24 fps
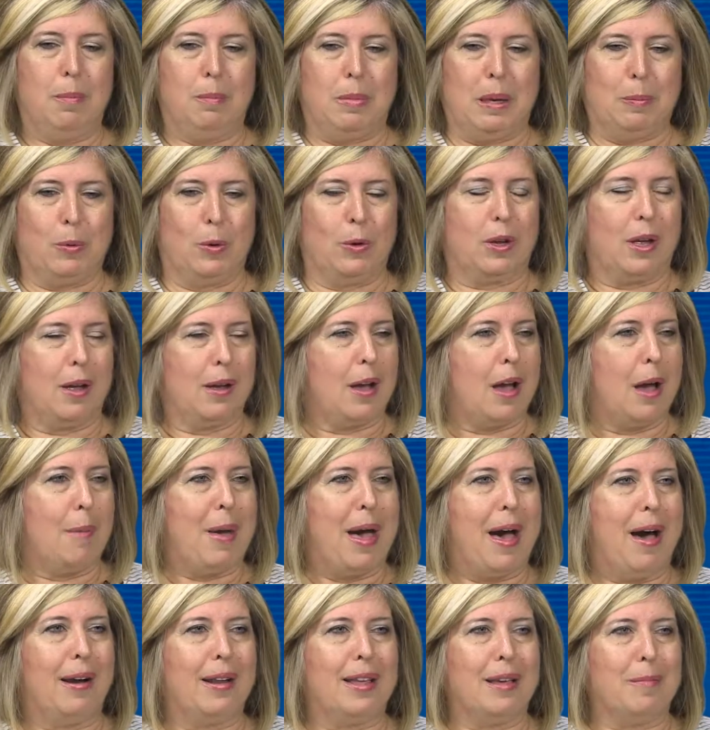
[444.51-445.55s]
People can come
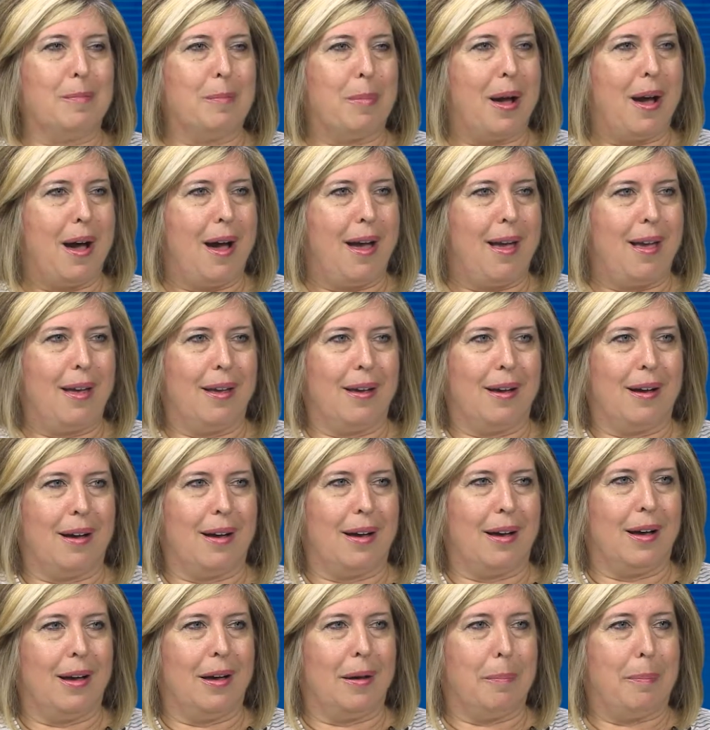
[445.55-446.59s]
out and buy
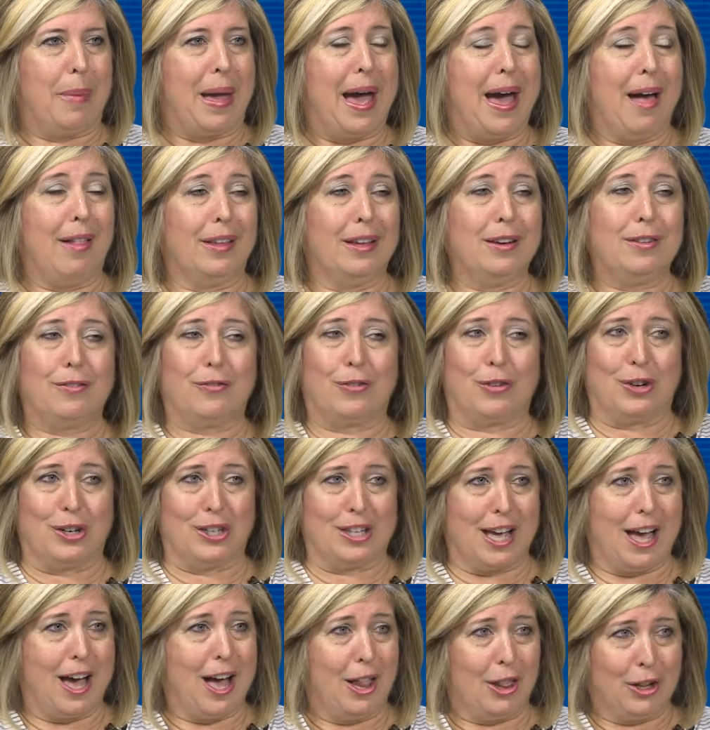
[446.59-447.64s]
a ballot for
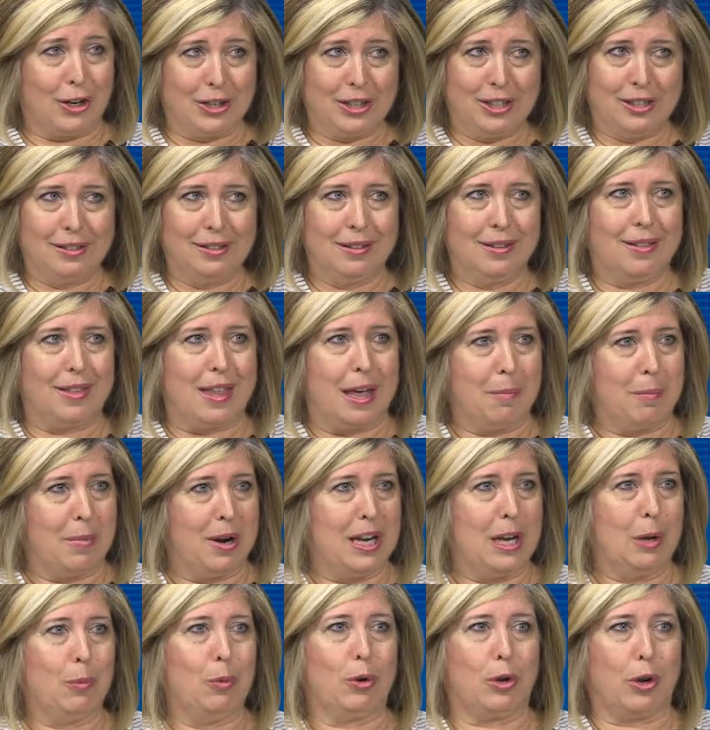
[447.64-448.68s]
$1. That
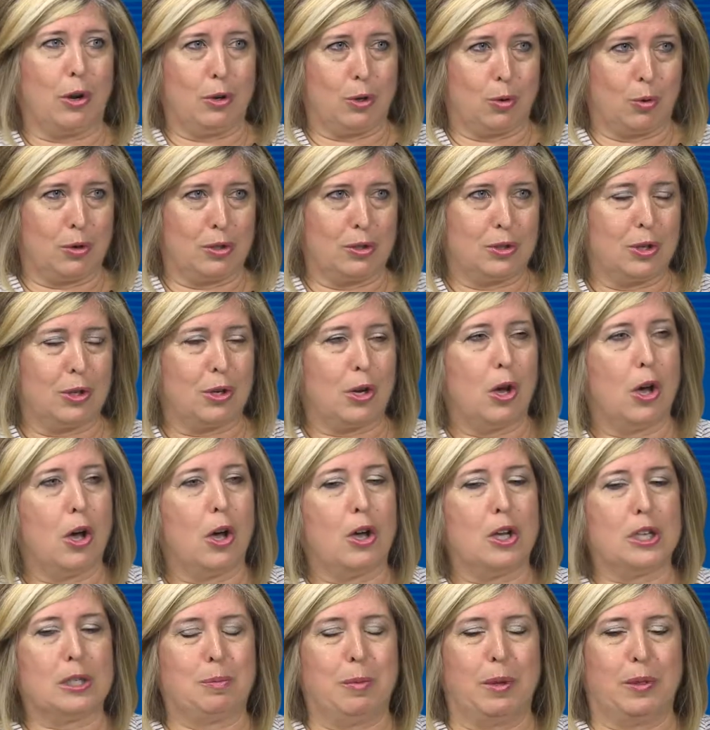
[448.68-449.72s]
money will go towards the
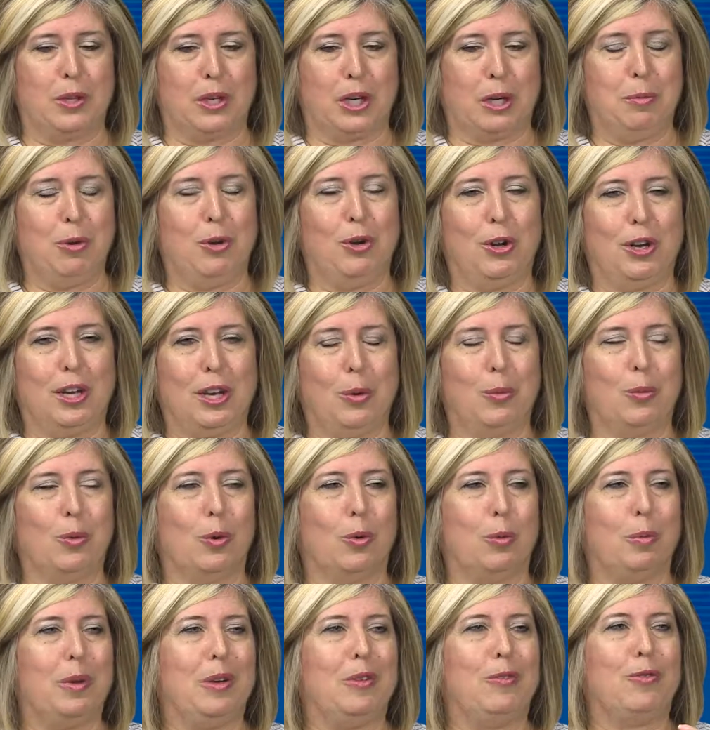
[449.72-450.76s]
cause, but the community
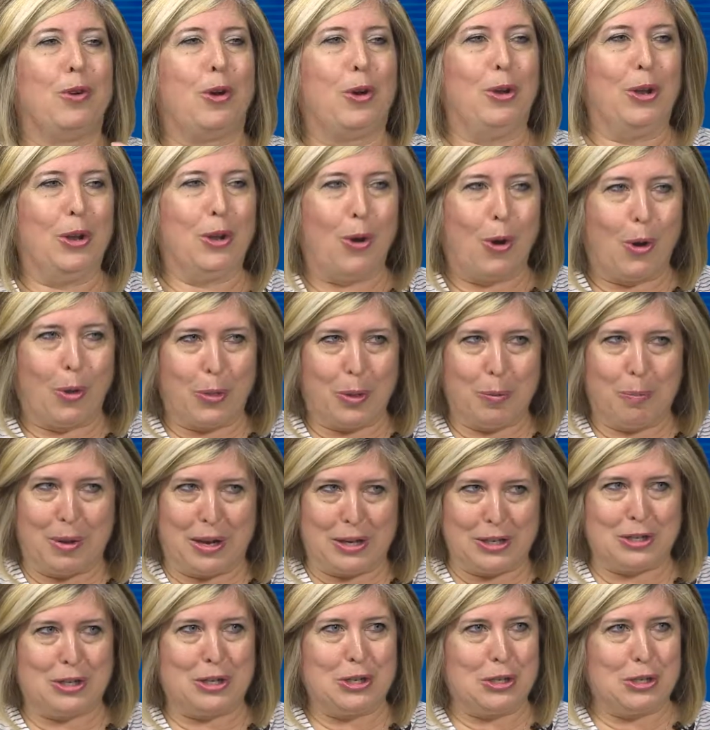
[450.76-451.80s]
will be voting on the
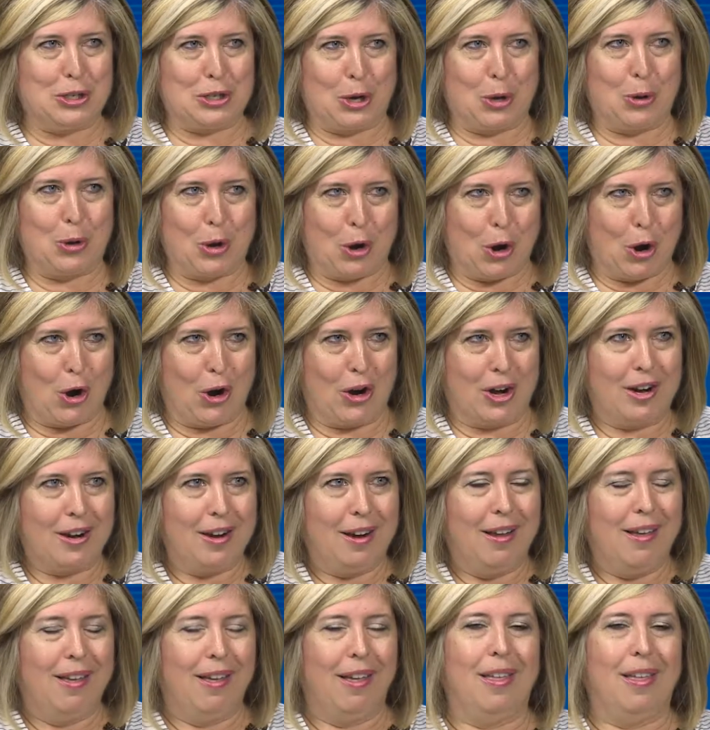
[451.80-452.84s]
best in show car
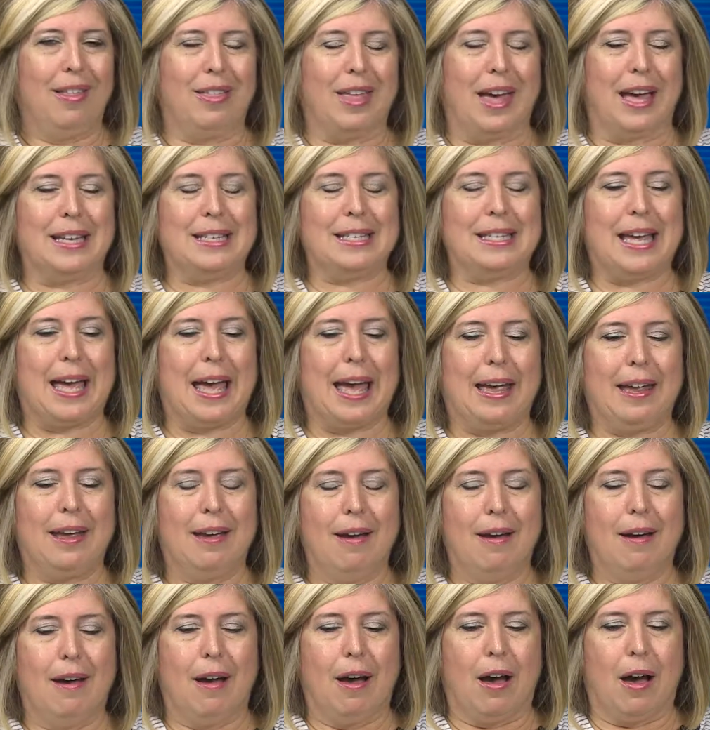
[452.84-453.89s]
that day.
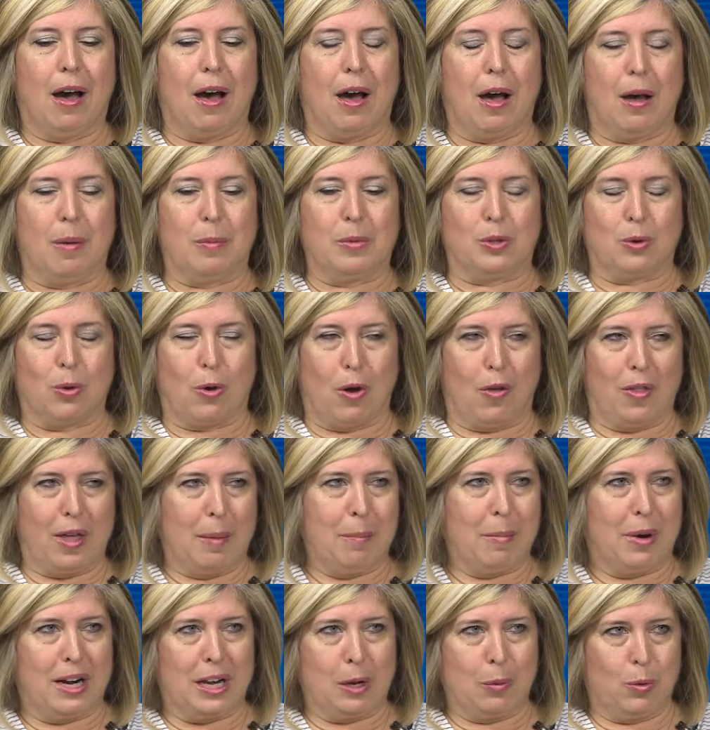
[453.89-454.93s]
So all
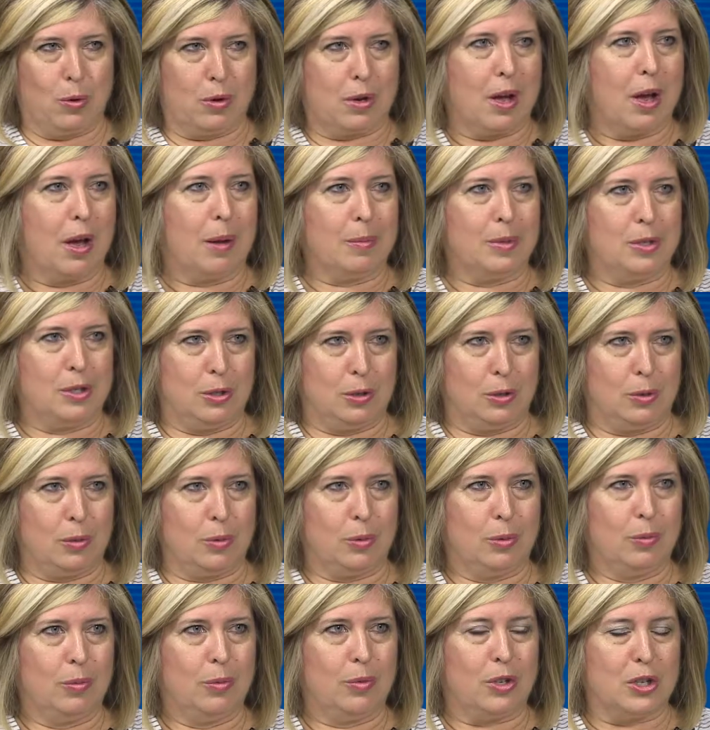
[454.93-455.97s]
that money will come
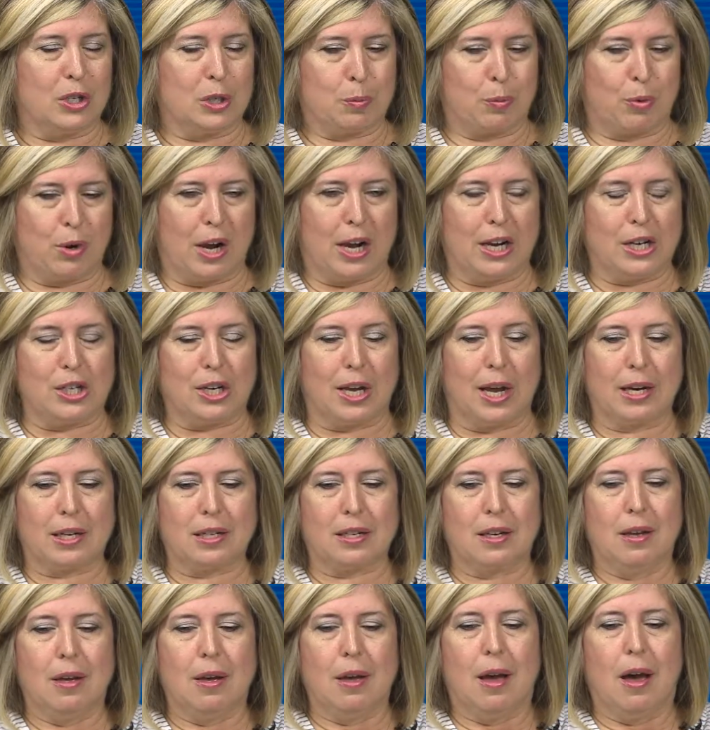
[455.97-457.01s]
to this project.